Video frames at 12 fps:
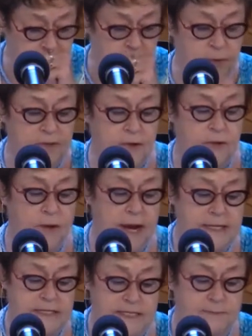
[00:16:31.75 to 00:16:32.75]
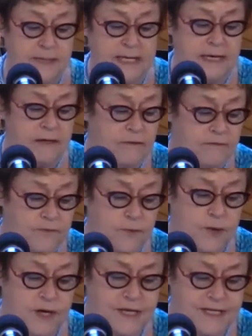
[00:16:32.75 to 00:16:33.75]
with a great speed or
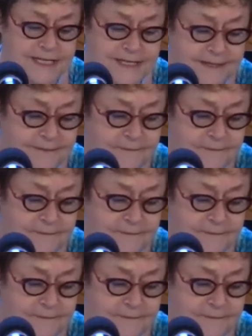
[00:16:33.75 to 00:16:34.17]
force.